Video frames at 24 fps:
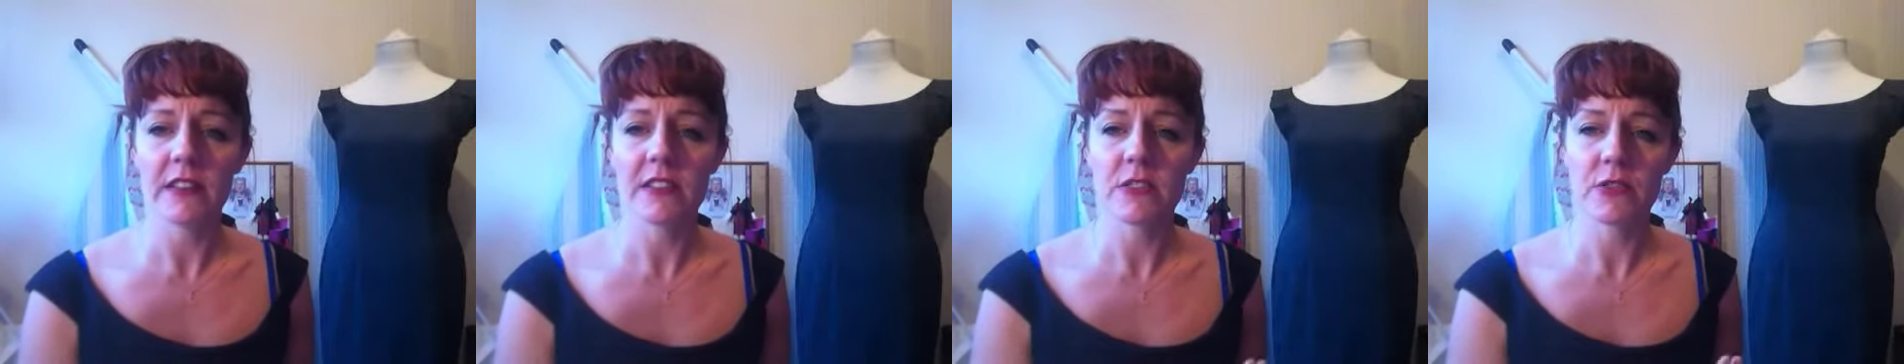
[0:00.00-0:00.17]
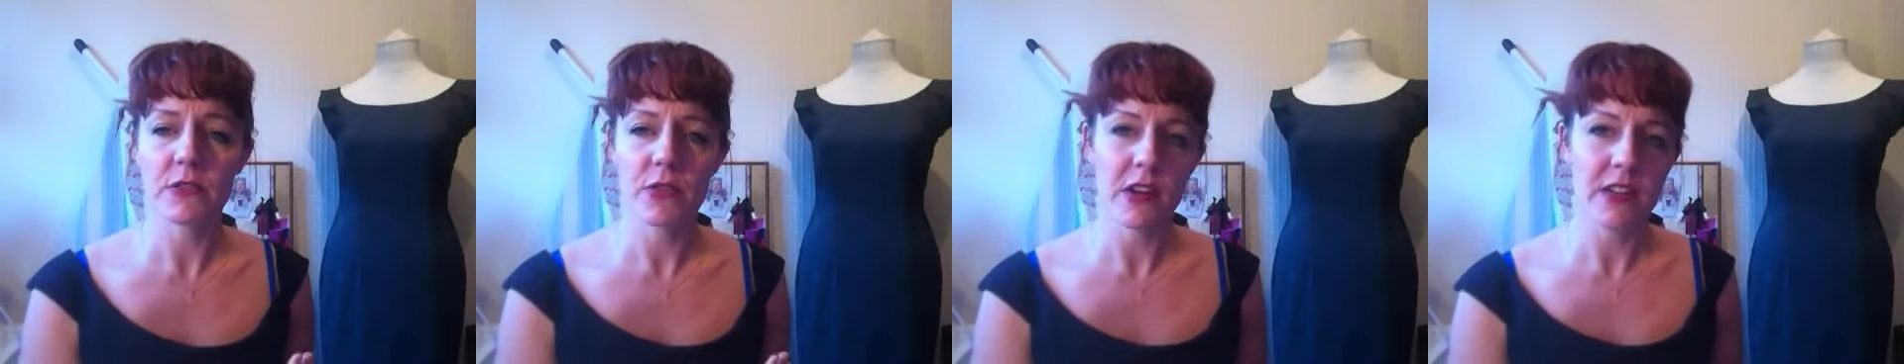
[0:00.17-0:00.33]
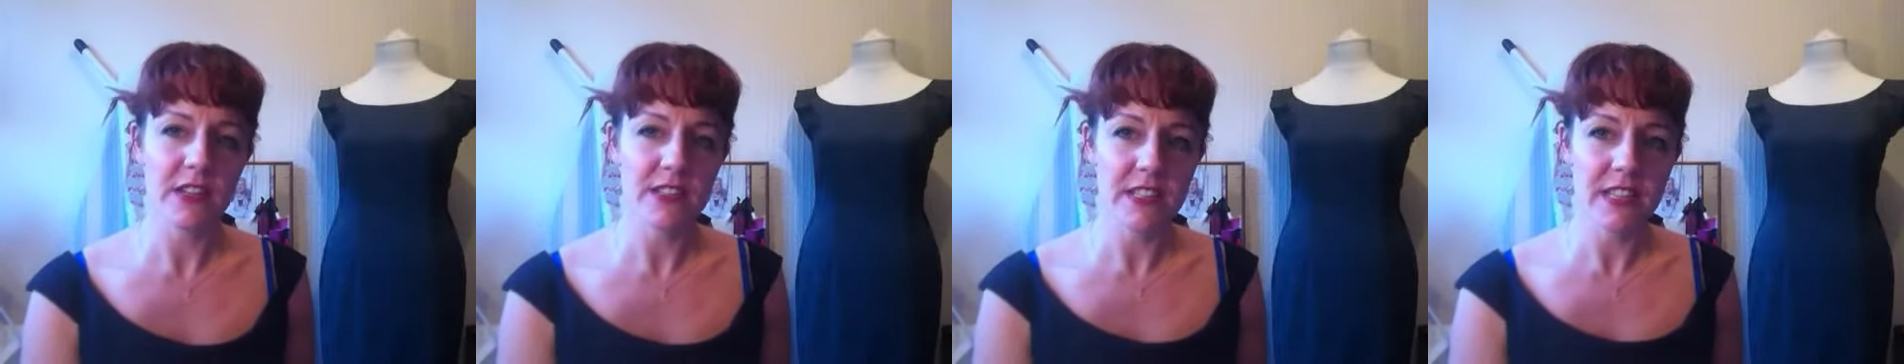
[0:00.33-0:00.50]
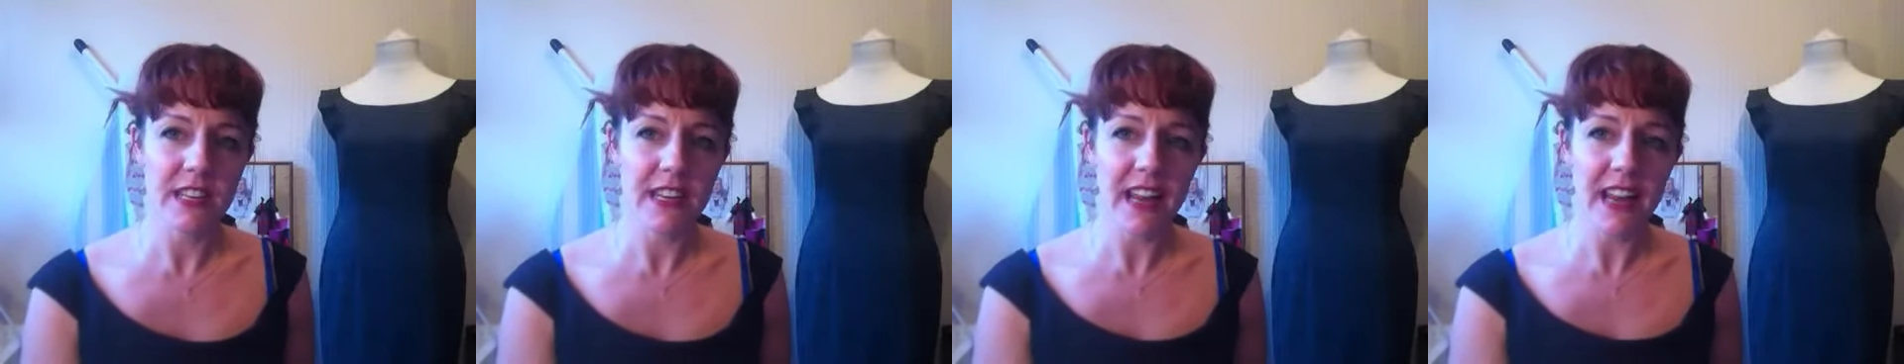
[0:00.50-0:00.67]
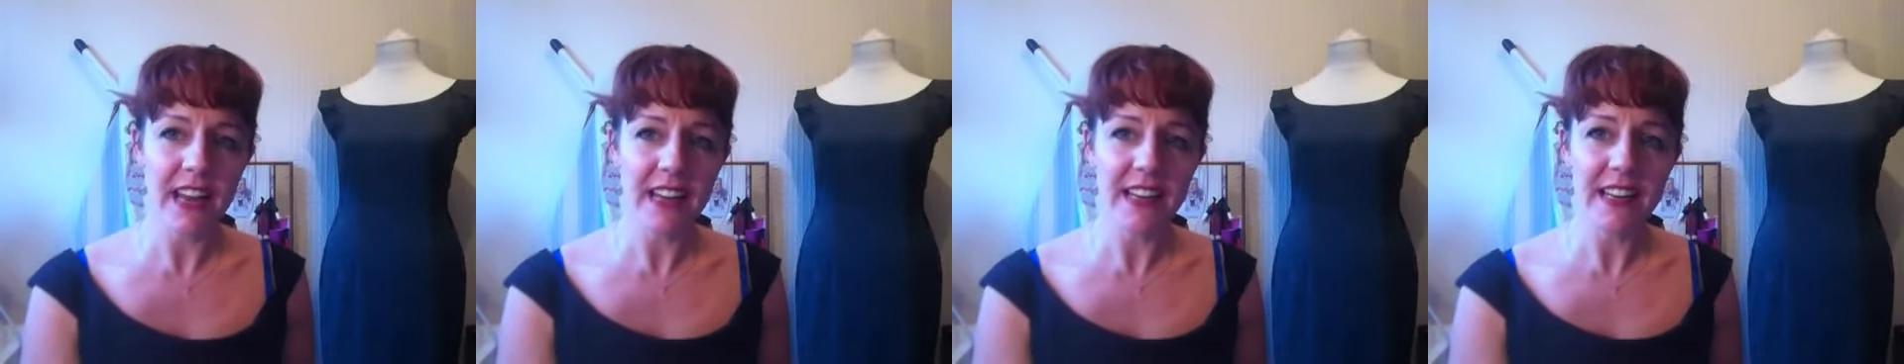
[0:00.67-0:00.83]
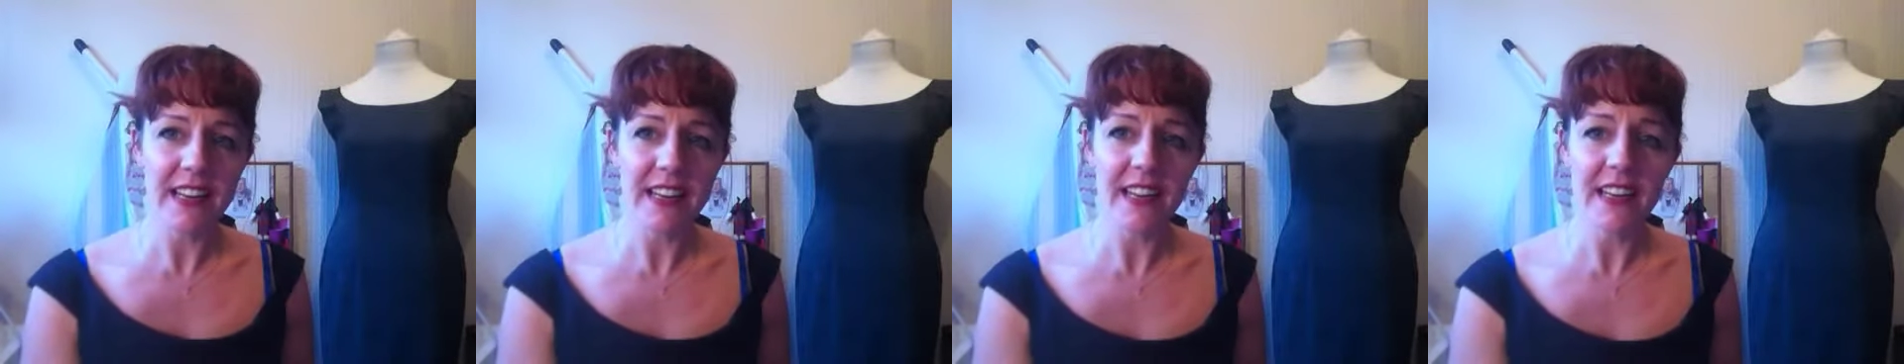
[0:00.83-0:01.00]
stretchy
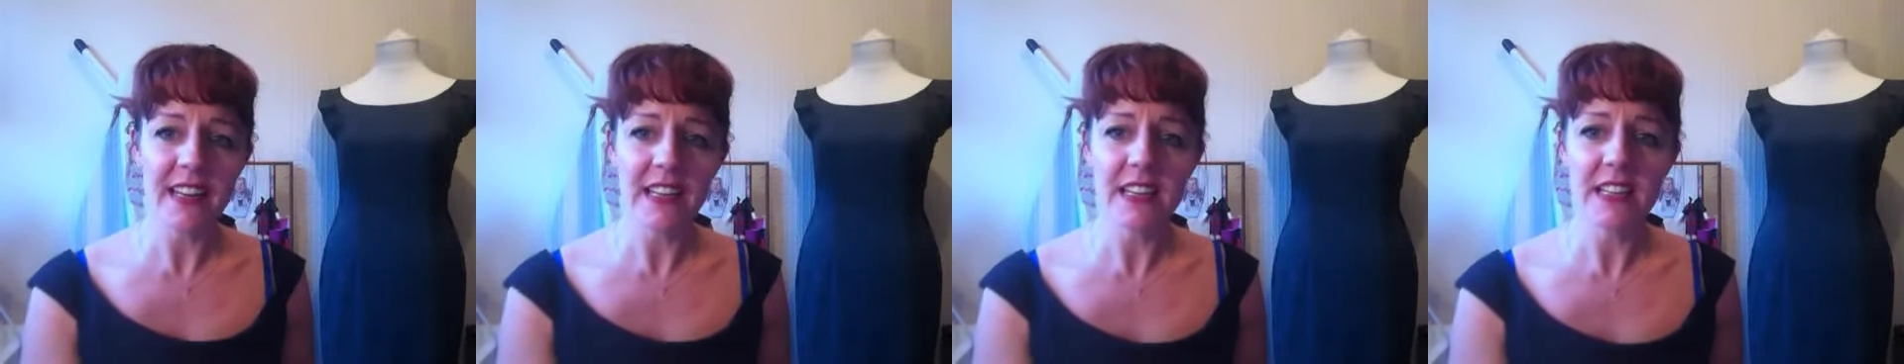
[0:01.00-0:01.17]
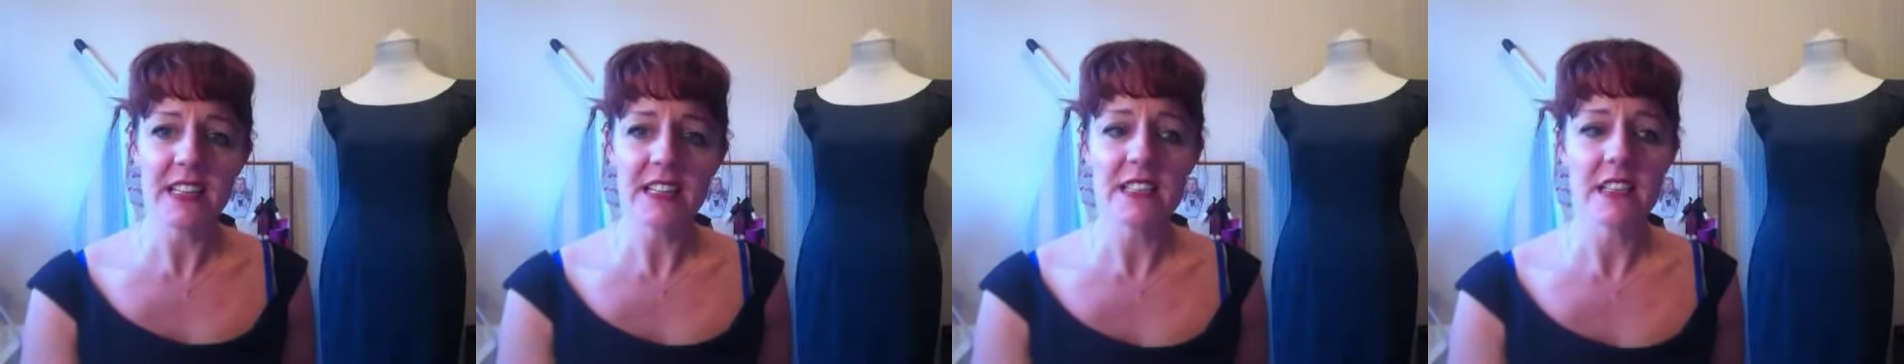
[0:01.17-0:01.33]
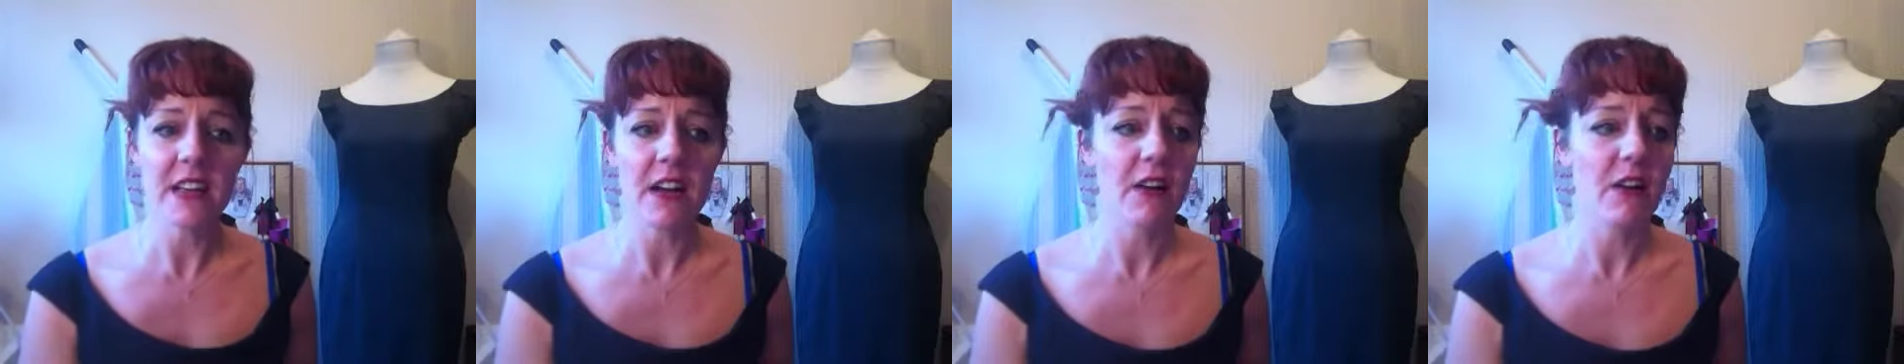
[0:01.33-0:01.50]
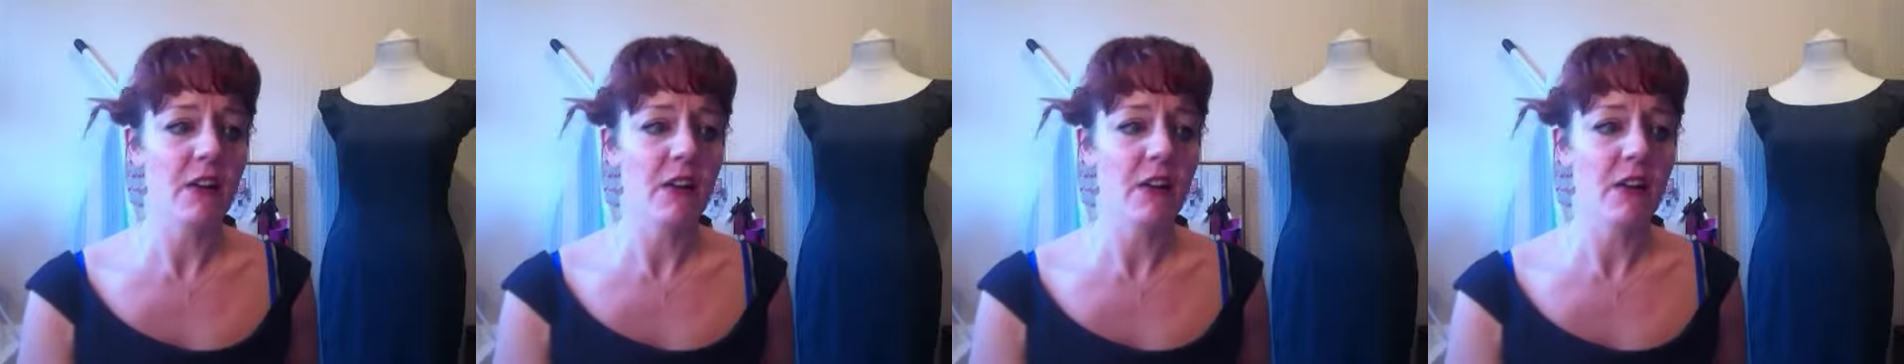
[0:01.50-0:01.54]
linings,